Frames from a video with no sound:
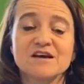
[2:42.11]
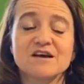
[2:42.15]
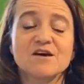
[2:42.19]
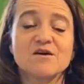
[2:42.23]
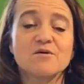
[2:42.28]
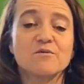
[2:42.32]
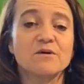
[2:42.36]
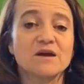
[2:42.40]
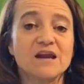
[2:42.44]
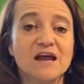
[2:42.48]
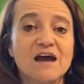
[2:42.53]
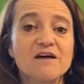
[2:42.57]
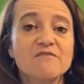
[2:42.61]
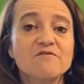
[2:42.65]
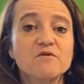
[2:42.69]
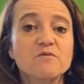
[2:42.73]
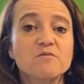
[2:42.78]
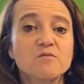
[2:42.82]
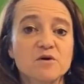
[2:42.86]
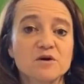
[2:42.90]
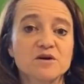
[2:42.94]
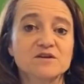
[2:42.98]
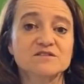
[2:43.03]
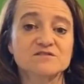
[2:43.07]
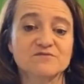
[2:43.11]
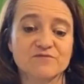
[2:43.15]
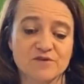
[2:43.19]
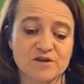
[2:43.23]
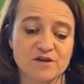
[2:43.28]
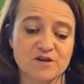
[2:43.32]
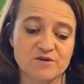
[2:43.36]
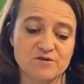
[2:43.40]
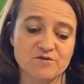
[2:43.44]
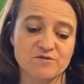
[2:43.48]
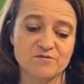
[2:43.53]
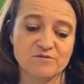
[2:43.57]
whatever works for
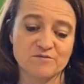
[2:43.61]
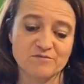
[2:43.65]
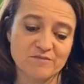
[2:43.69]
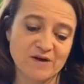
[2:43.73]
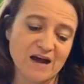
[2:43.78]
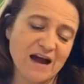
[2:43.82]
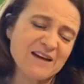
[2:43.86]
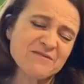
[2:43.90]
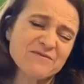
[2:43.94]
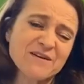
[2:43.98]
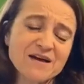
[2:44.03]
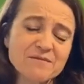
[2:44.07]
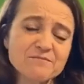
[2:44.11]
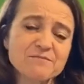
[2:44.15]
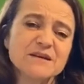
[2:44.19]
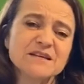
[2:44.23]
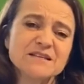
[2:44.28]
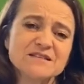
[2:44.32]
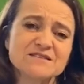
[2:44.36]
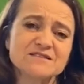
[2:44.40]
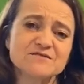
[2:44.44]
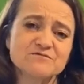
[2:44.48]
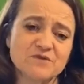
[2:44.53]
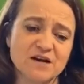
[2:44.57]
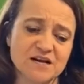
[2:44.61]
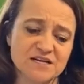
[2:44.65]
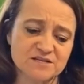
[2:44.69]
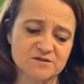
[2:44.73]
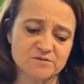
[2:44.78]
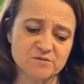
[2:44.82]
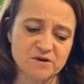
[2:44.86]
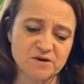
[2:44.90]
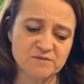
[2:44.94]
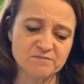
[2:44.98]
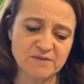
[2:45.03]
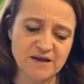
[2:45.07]
you. I find beans and rice
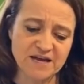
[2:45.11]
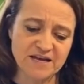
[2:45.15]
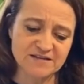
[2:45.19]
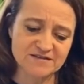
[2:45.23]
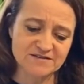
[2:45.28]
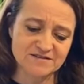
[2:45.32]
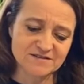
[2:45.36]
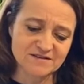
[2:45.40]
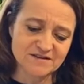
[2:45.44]
work best.